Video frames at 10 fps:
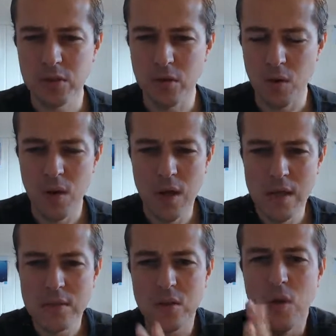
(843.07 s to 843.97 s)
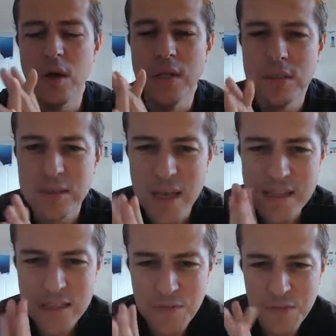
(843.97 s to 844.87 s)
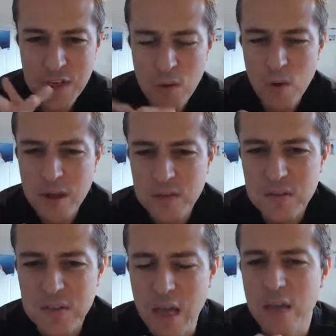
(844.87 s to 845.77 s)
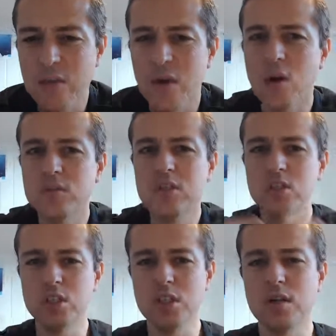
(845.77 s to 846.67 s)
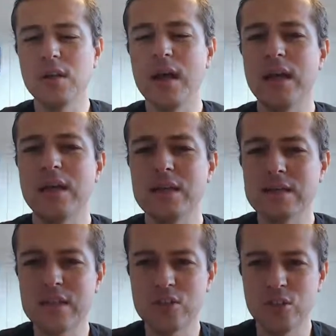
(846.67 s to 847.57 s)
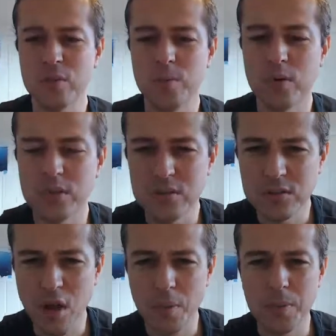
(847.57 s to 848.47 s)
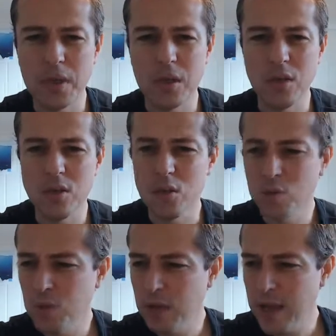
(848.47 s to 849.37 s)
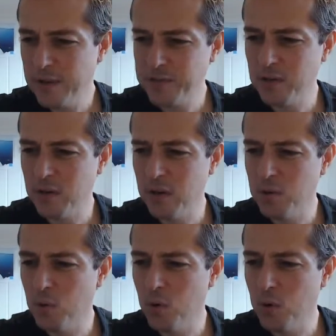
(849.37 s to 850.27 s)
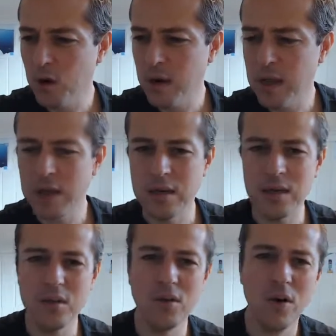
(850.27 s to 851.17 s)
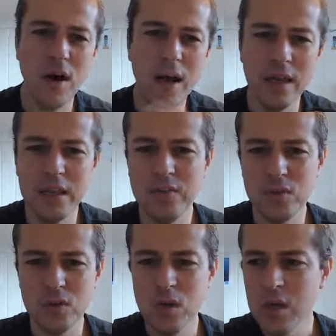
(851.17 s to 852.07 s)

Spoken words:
growth. So that's something I wanted to say. Teaching online is such an important topic. You will have to learn more, and I leave you